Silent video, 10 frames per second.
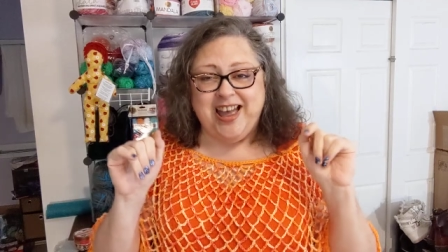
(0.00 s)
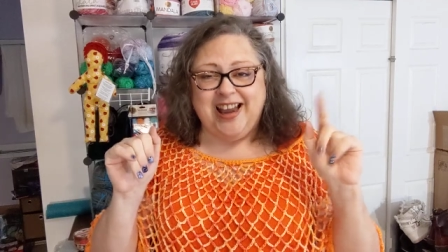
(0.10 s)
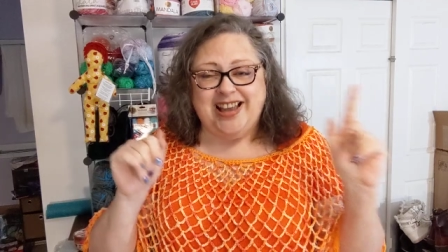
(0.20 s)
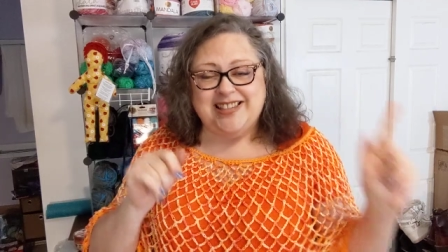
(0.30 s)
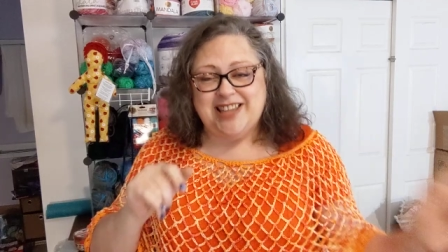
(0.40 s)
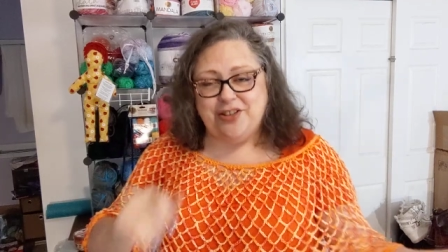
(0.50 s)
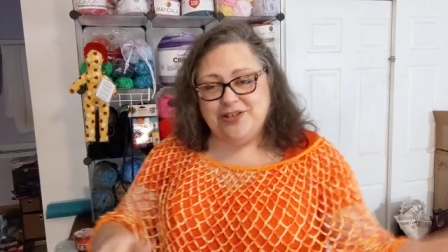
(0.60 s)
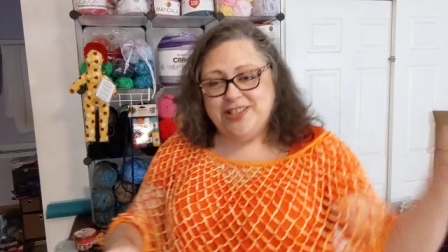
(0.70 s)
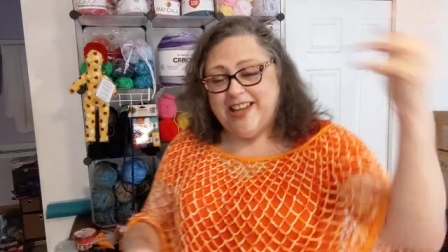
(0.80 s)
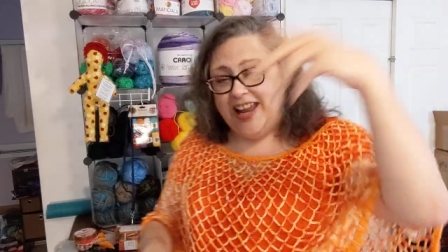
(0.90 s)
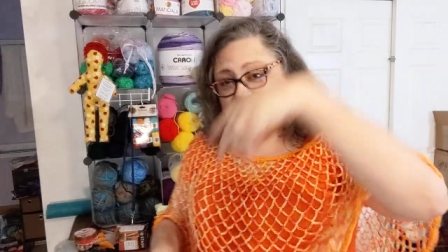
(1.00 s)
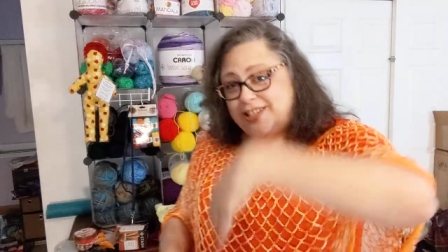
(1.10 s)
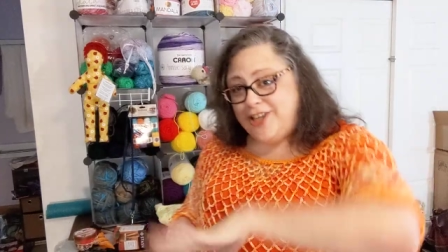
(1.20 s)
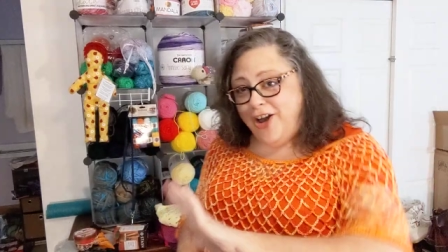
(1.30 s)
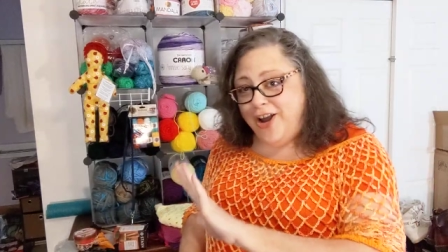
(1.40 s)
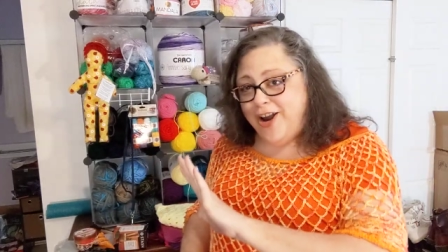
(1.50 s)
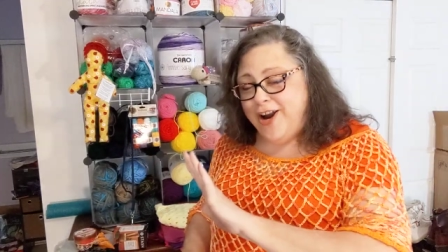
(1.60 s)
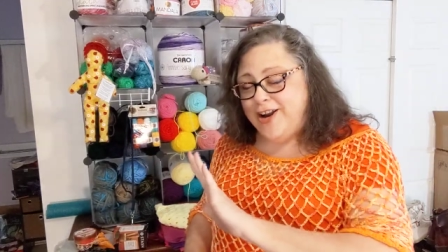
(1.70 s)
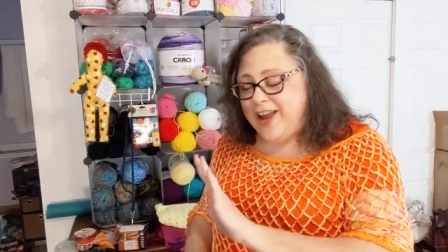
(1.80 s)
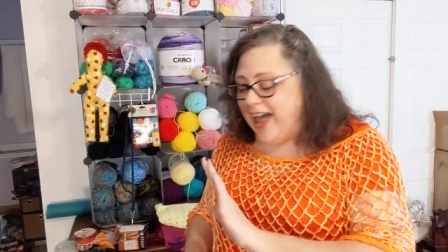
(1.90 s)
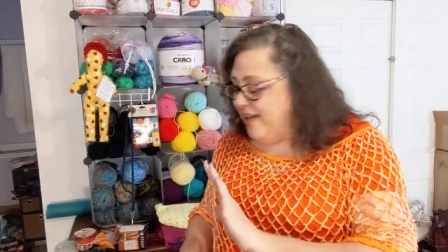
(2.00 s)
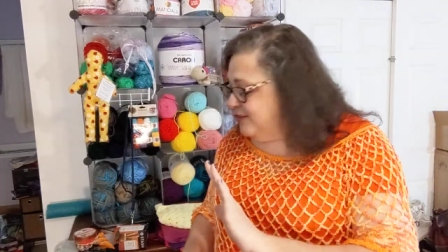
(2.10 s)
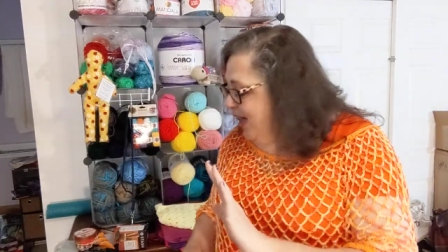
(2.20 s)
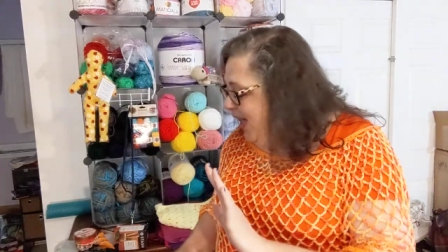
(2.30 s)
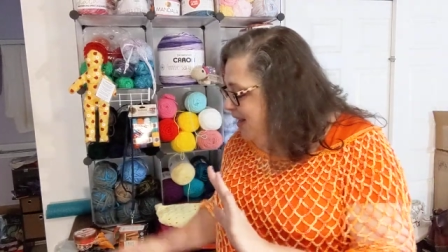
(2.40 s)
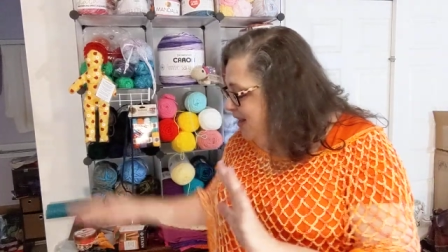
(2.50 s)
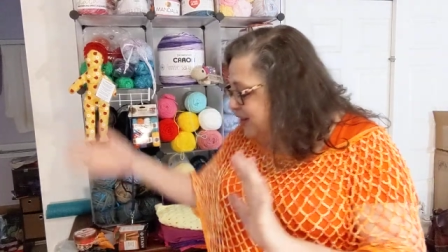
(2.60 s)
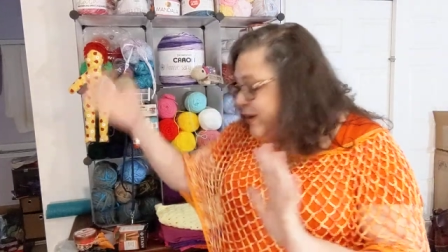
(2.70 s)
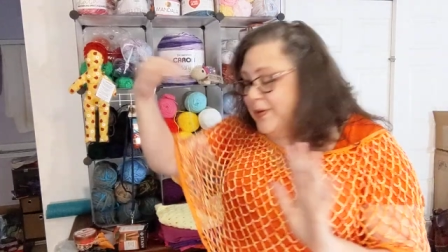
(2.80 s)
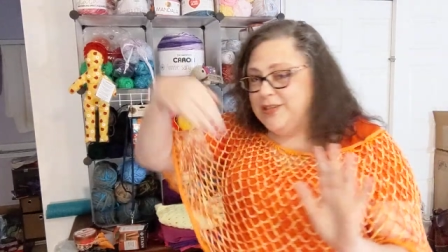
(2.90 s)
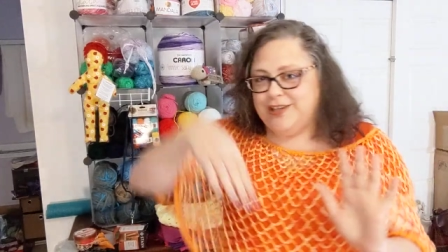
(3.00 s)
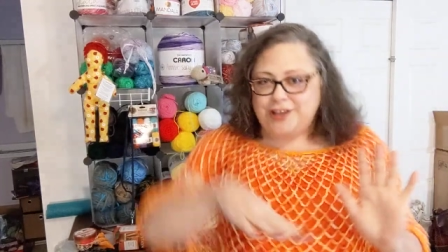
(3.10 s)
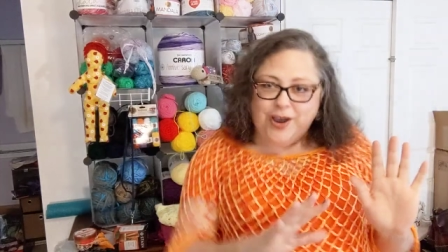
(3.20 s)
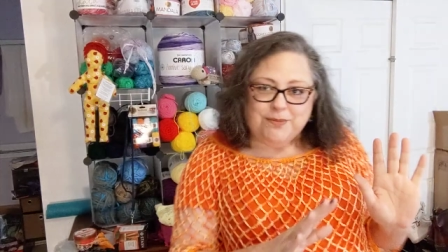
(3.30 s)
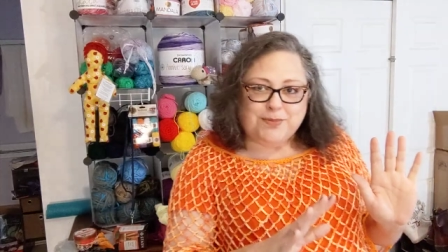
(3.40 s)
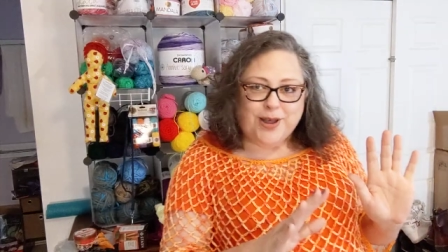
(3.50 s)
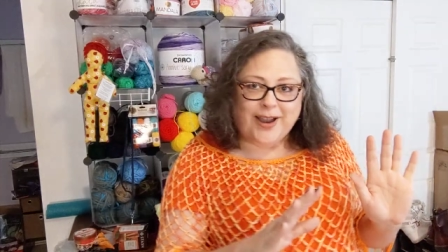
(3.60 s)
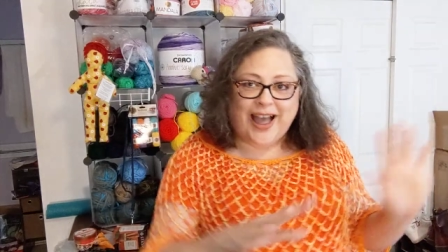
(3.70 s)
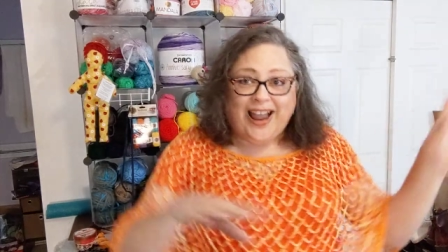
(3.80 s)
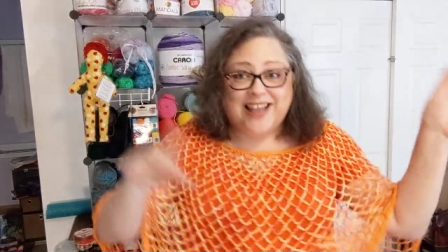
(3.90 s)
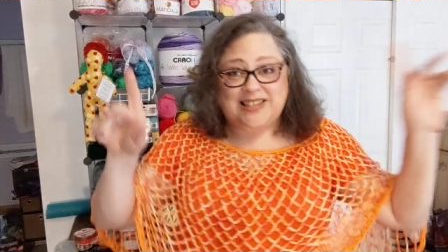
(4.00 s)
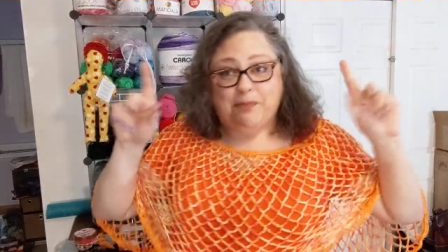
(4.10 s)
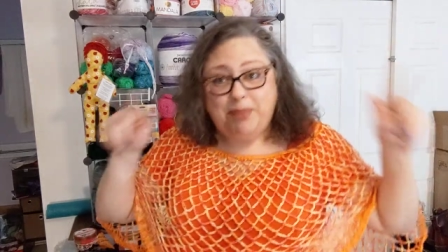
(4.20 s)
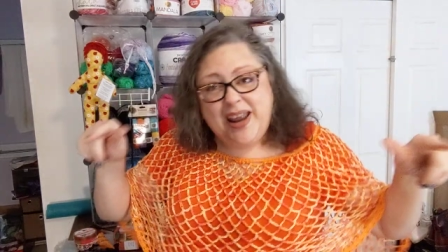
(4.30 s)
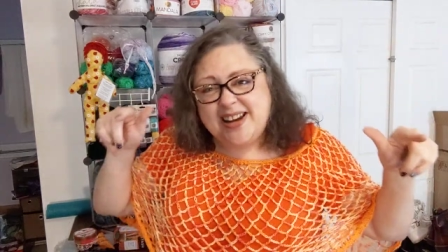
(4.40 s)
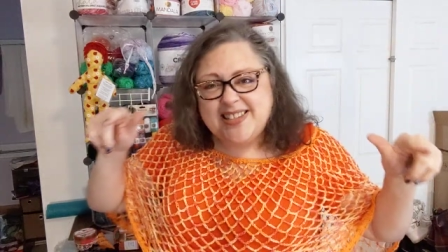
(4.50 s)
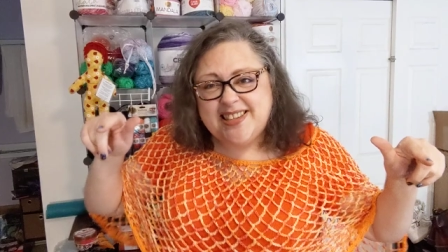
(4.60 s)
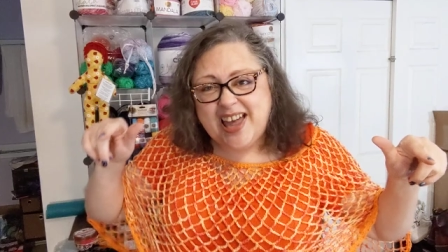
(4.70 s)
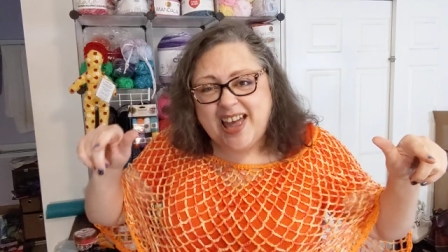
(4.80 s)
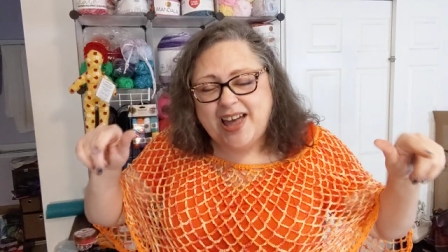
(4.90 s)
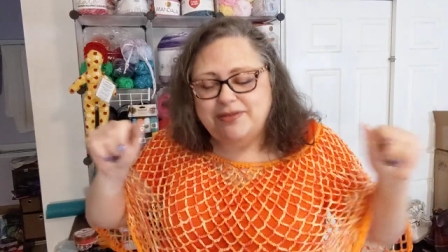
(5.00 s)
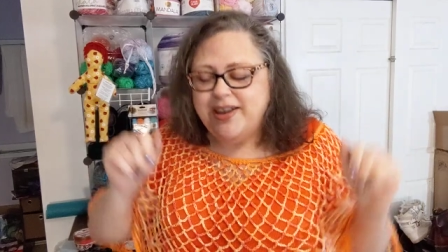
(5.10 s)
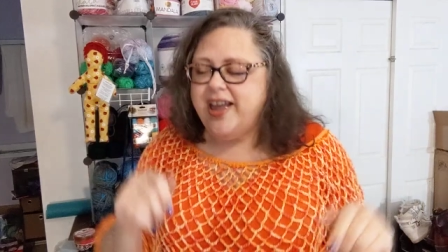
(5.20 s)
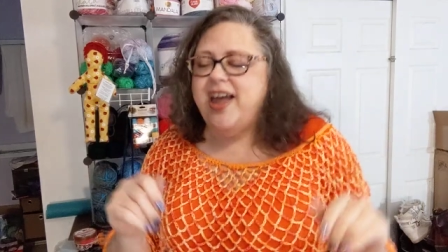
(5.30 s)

I got Southern Skeins yarn. I've got the Nosy Notebook. I got some pink stuff.